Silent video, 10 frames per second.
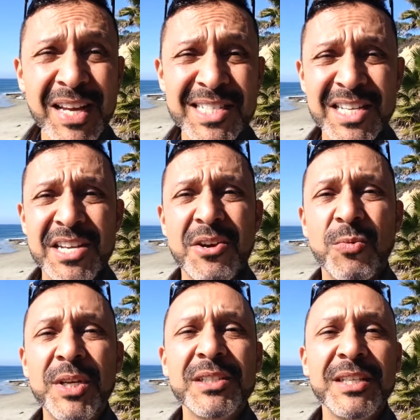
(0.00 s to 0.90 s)
I send out
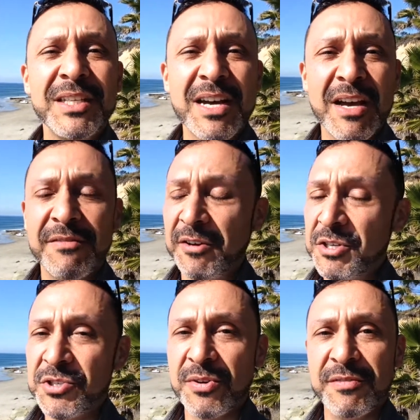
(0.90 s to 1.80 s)
a weekly,
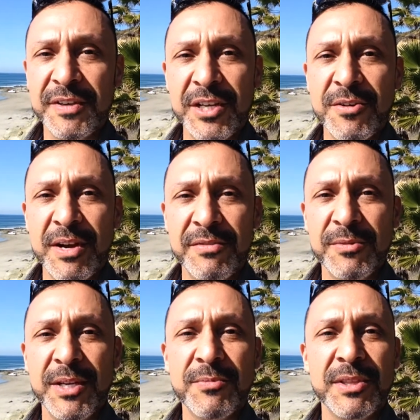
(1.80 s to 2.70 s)
very short video
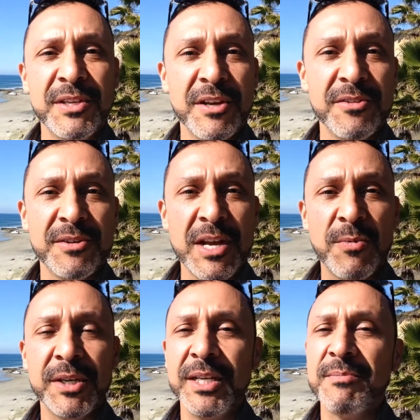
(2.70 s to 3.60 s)
every week with another
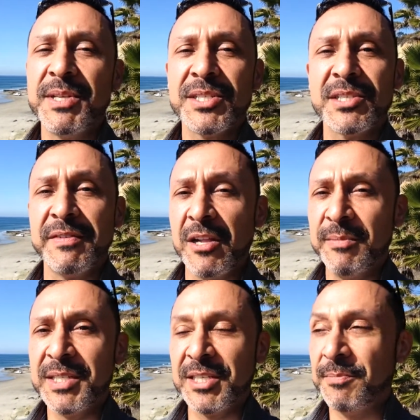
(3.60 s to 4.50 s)
networking and business
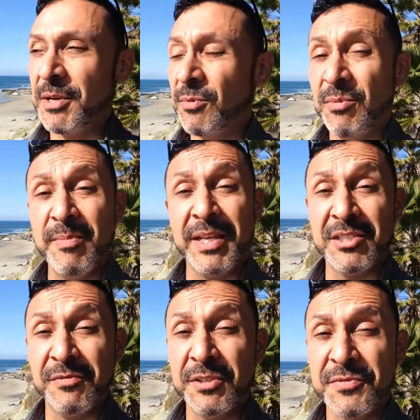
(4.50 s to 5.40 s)
development tip that will make
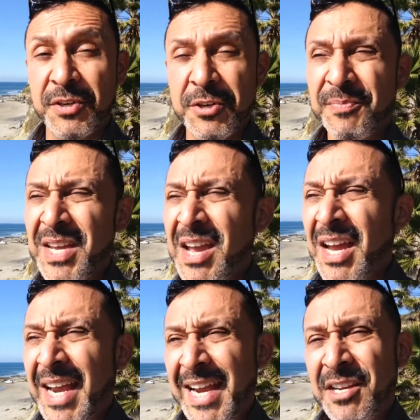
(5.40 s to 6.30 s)
a difference for you.
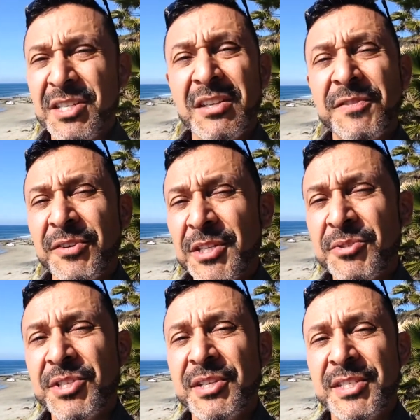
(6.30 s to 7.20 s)
And if you're
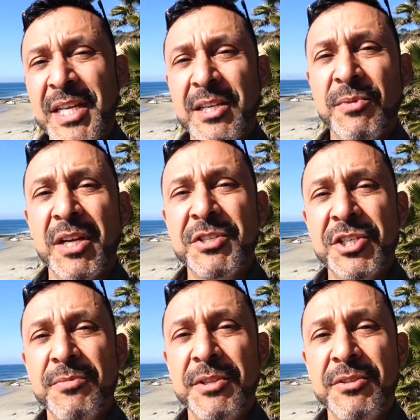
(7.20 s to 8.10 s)
interested in taking what I've
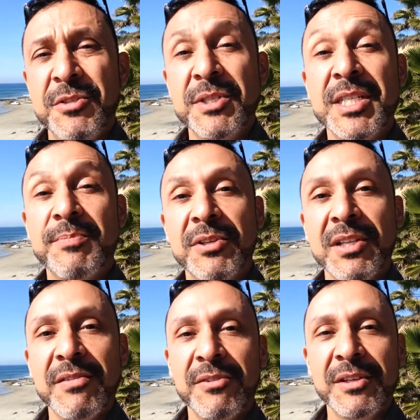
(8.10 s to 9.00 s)
shared with you to a deeper
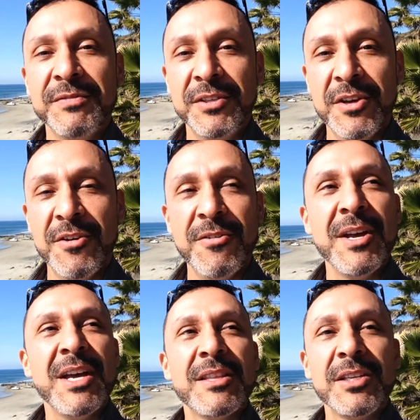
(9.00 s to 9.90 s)
level, if you know
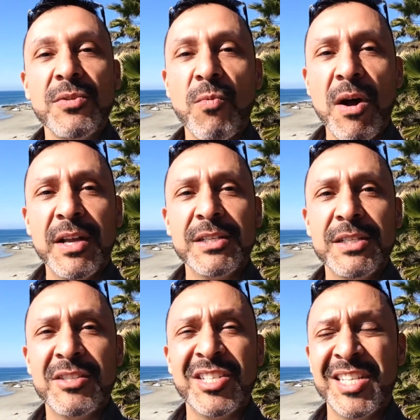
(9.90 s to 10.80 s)
that you want
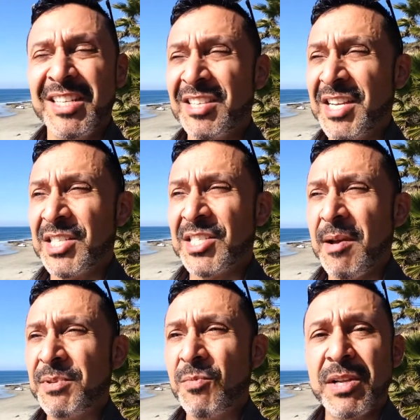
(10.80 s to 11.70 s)
to take the next
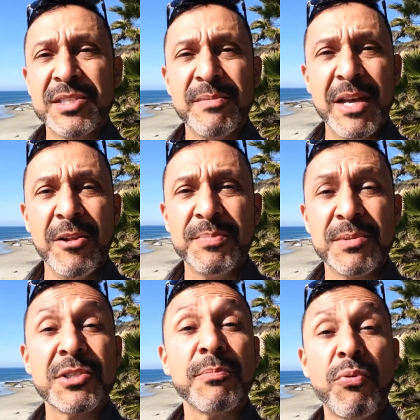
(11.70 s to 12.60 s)
step, you want some help,
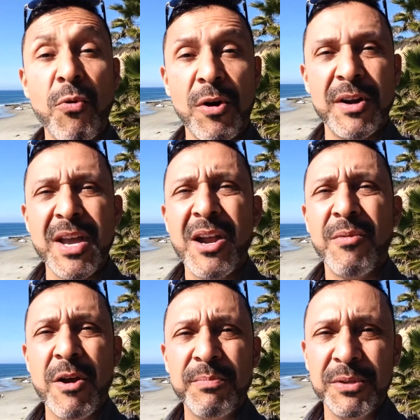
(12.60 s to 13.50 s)
some support
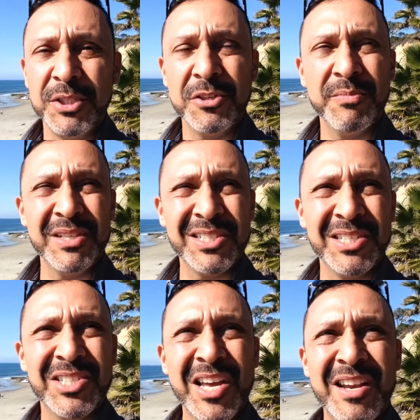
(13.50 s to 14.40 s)
around building your
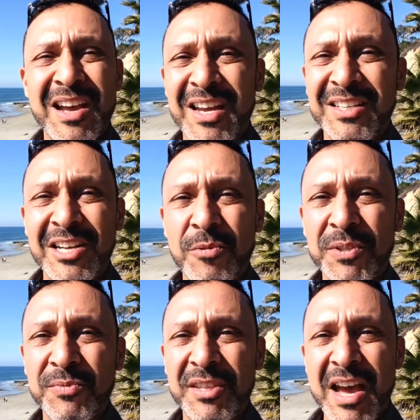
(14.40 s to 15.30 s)
business, then I can help
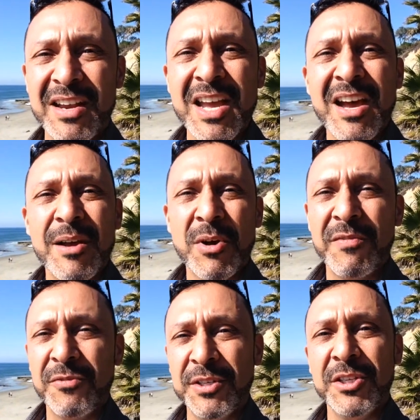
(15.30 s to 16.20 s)
you with that. I'm
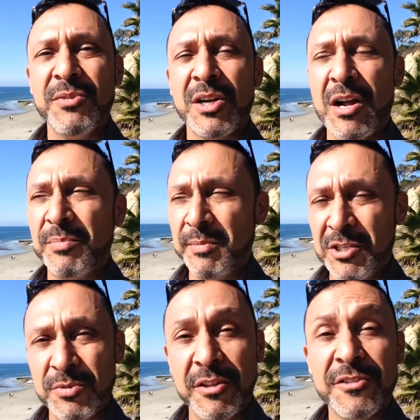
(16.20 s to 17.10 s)
offering you a
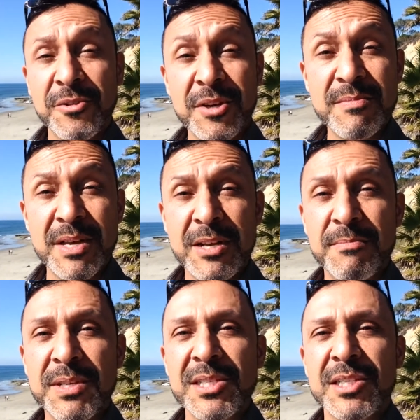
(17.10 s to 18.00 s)
complimentary
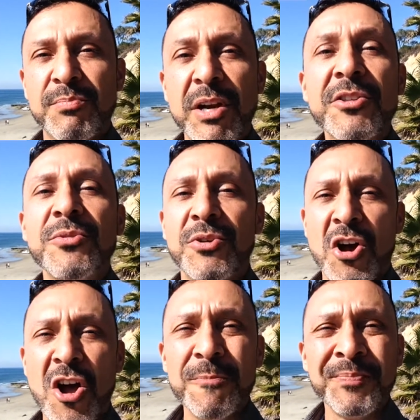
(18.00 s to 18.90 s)
30-minute business breakthrough
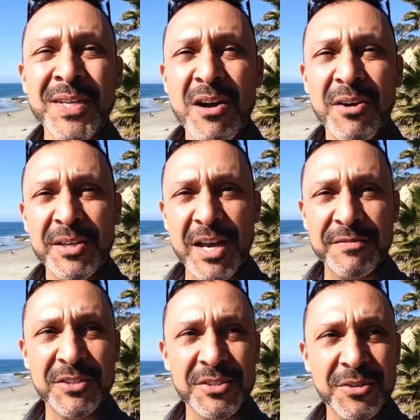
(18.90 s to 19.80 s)
call. All you
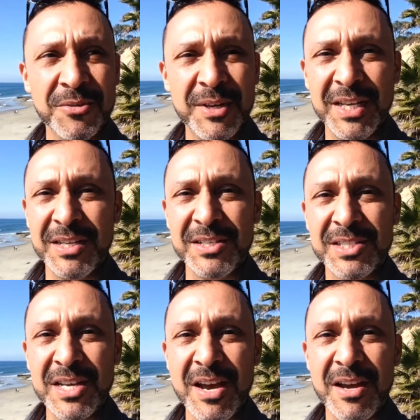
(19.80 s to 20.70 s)
have to do
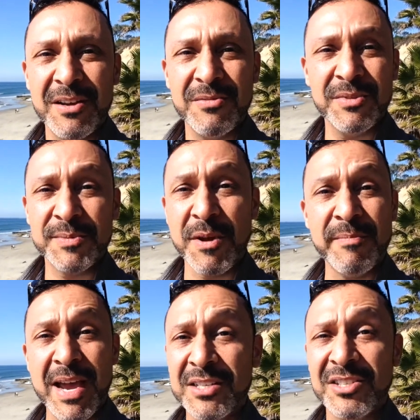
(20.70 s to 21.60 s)
is
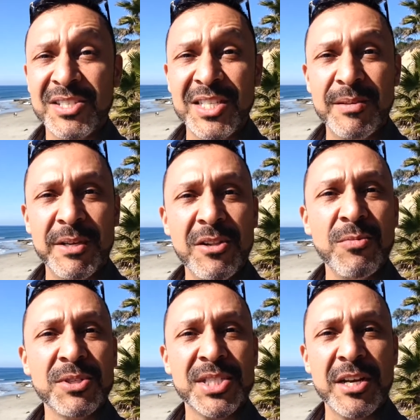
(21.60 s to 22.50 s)
respond back to this email.
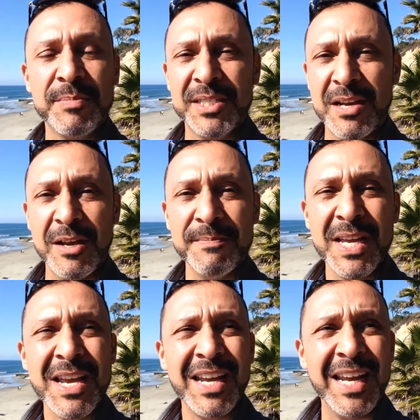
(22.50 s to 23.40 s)
We'll set up a time,
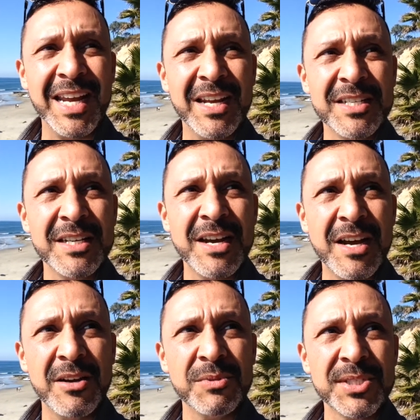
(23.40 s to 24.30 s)
and
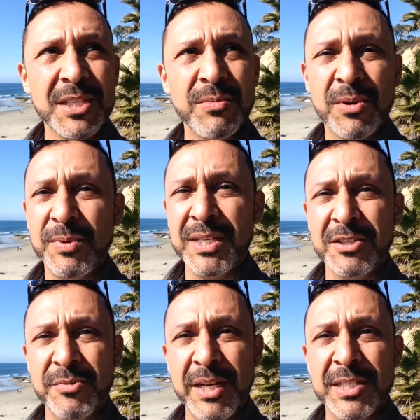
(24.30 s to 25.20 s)
we'll see where we
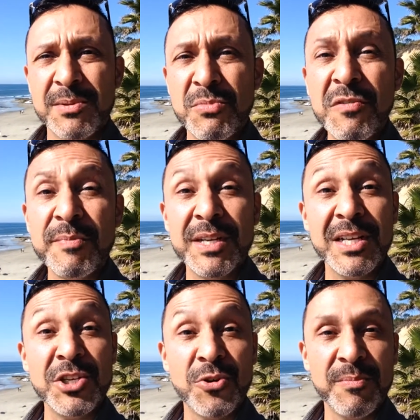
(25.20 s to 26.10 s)
can create some
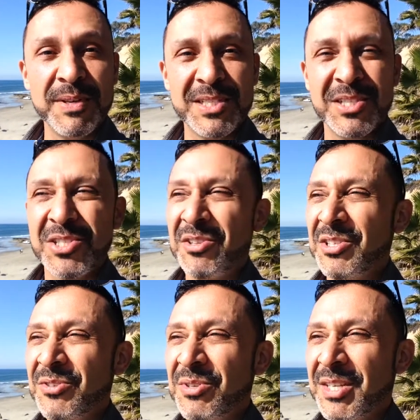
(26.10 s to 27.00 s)
movement in your business so
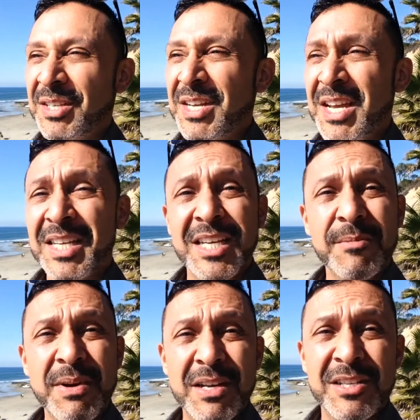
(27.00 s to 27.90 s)
that you can
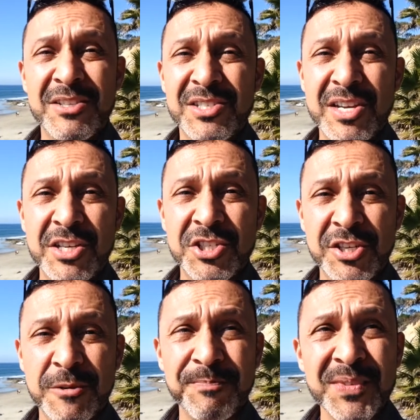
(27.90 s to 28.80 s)
kick butt in this next
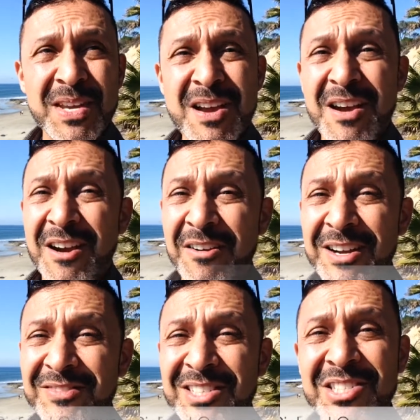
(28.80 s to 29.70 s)
year. All
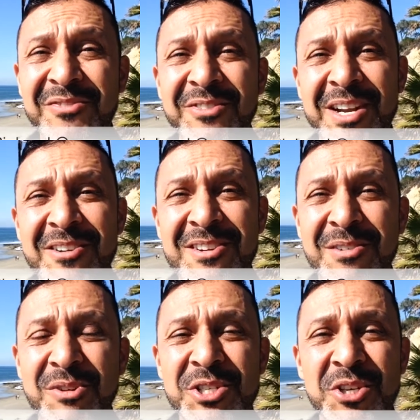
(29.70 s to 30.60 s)
right, that's it for now.
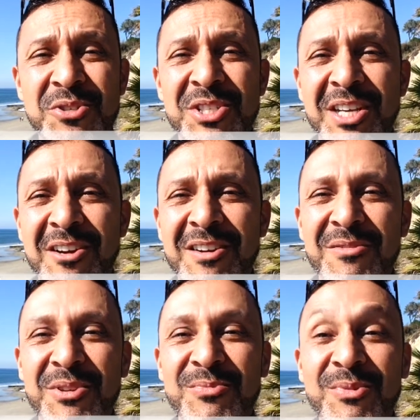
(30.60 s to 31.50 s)
I'm Richard
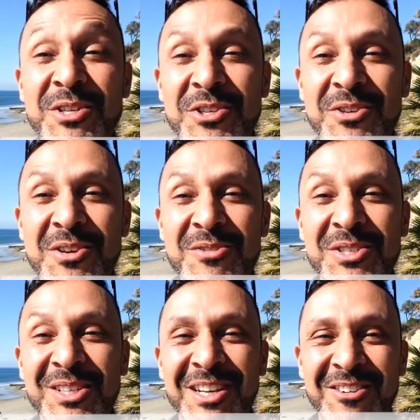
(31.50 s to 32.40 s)
Oceguera with Richard
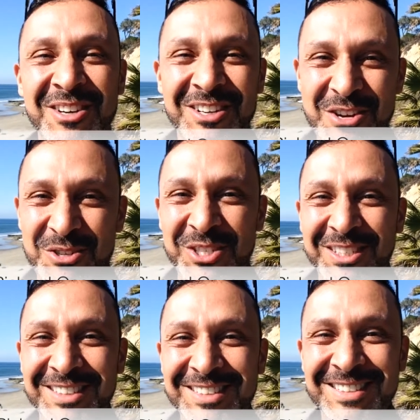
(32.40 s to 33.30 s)
Oceguera
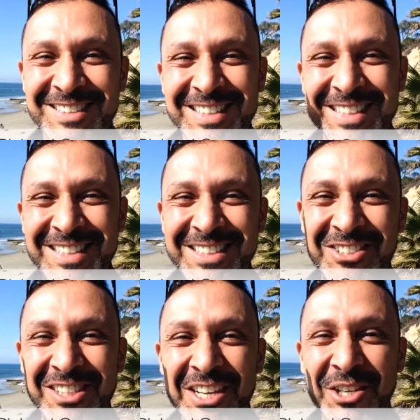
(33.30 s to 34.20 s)
Coaching.
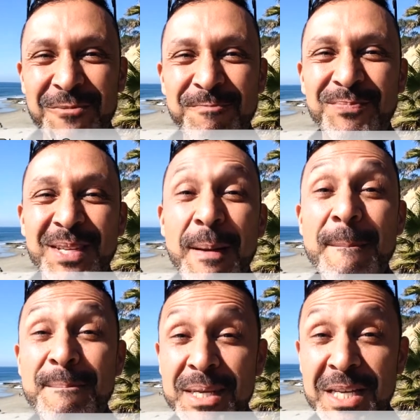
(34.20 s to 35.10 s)
Till later,
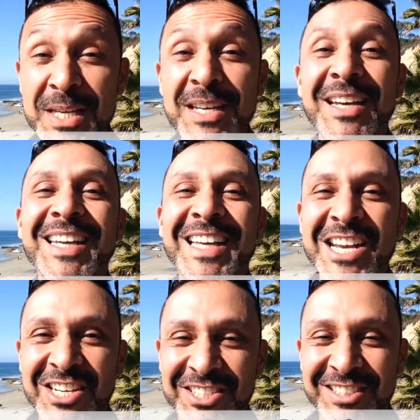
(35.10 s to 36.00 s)
be
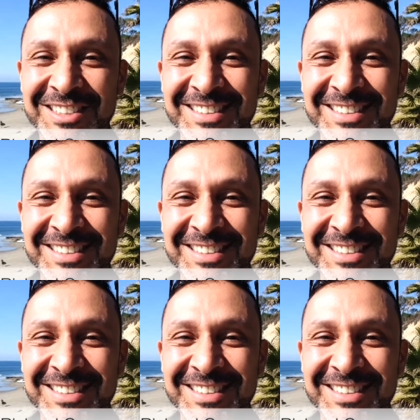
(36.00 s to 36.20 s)
connected.